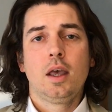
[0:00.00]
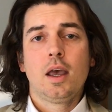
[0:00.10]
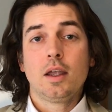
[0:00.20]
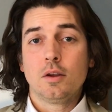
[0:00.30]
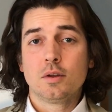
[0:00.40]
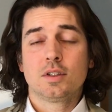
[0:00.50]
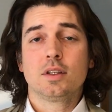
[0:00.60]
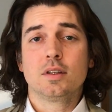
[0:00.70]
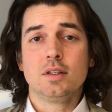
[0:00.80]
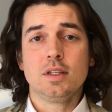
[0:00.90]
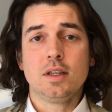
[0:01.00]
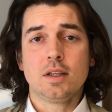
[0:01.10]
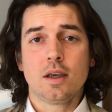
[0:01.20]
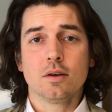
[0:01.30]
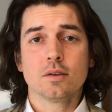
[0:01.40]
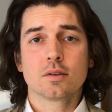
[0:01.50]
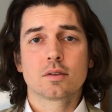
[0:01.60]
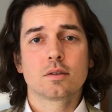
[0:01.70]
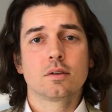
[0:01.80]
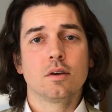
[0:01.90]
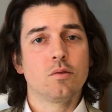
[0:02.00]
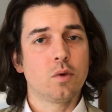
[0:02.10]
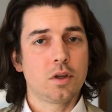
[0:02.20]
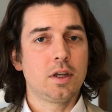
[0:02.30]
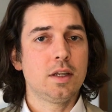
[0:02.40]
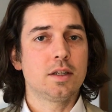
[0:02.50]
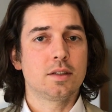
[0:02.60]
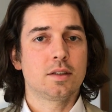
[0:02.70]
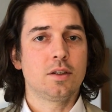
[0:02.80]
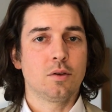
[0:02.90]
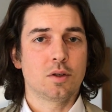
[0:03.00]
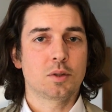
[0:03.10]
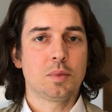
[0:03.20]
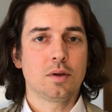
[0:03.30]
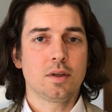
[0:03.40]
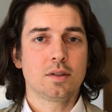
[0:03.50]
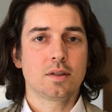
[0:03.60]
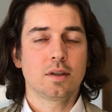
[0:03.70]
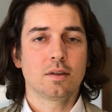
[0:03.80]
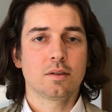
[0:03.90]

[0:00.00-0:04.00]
and noticing the details of what it is that you're experiencing.